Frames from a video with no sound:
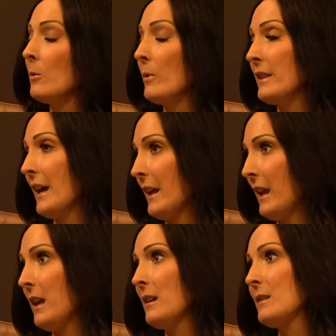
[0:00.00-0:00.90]
with
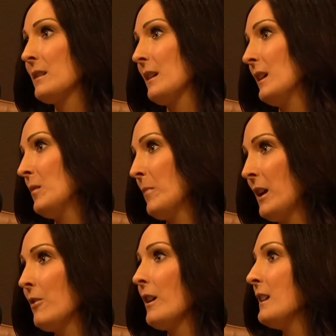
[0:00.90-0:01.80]
headaches and
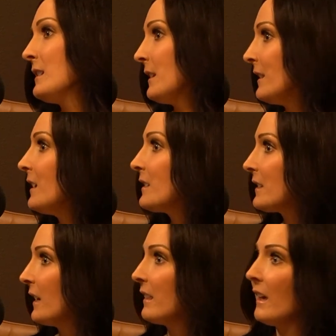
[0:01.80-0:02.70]
migraines and
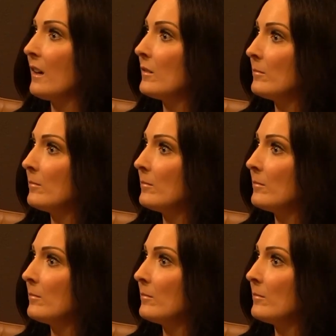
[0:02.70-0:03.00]
things like that.